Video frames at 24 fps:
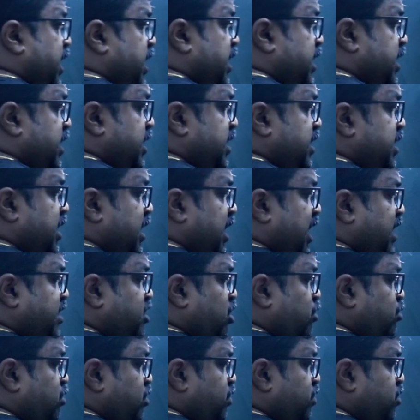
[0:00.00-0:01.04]
And the
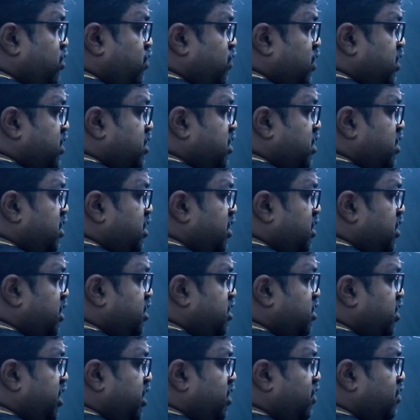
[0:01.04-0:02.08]
last observation was
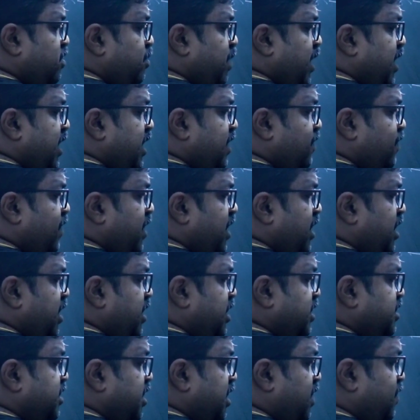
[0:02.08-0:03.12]
the strength of the magnetic field
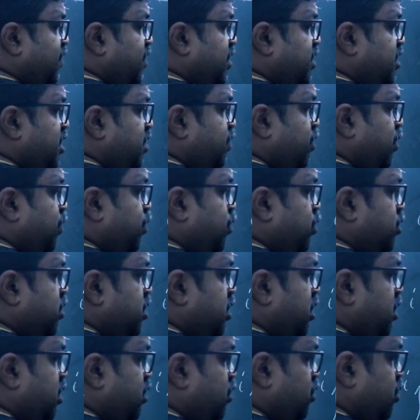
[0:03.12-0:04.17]
is inversely
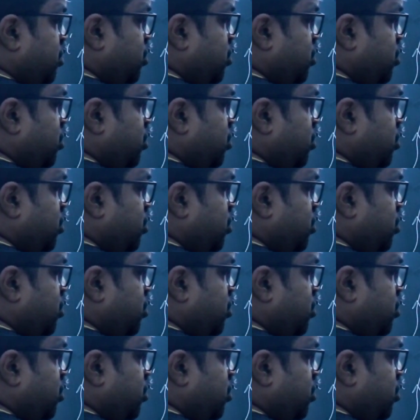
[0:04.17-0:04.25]
proportional